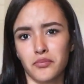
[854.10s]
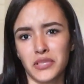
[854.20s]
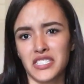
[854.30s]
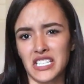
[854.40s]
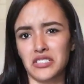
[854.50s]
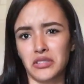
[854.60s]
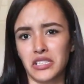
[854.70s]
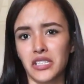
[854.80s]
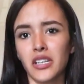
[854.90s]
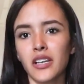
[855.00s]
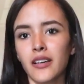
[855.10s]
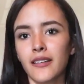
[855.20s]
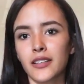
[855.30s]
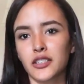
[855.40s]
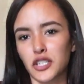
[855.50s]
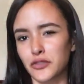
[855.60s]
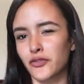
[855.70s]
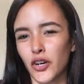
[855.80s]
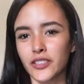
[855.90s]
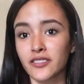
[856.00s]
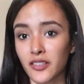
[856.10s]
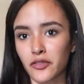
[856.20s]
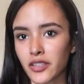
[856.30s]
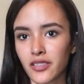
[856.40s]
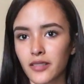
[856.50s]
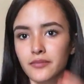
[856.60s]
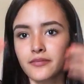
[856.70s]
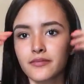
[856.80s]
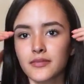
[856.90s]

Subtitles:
potentially could fall in love with them.